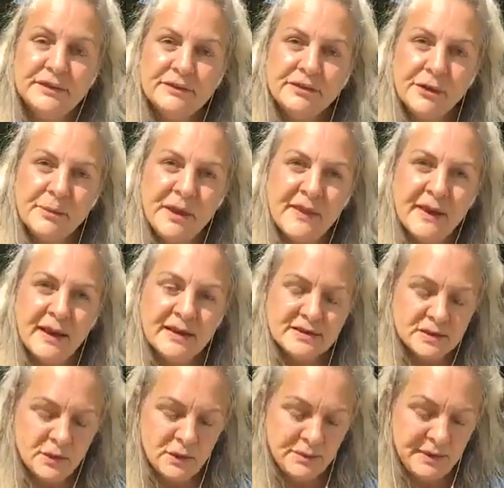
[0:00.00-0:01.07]
For me, that is
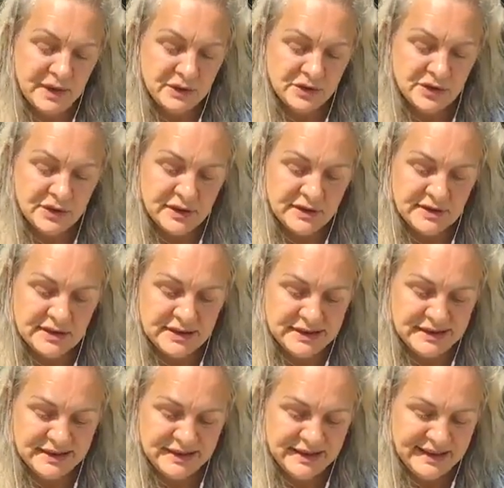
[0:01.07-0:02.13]
all about trust
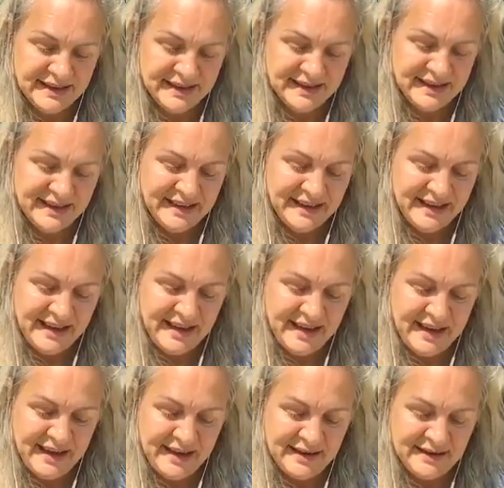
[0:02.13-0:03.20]

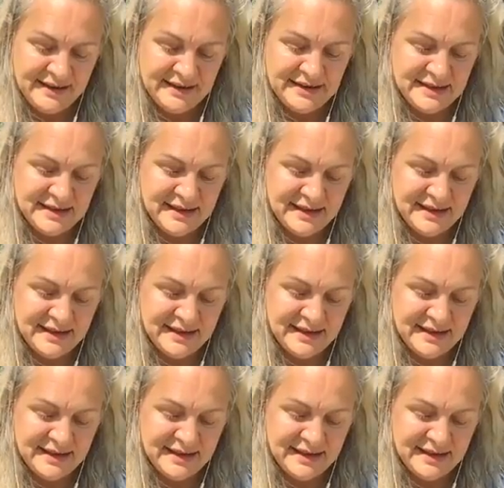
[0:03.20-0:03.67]
and